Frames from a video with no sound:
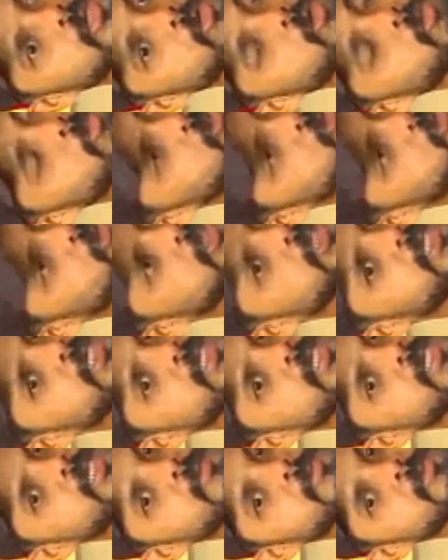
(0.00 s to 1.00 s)
another
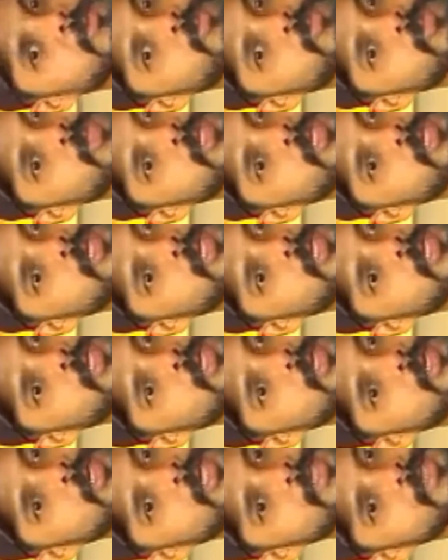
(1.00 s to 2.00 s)
opportunity to Yanapum
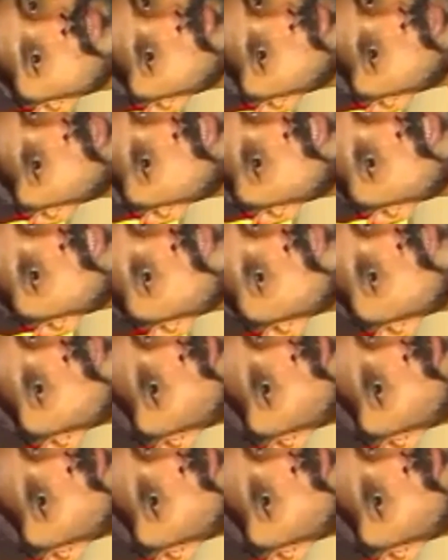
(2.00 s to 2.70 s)
as a Malayali,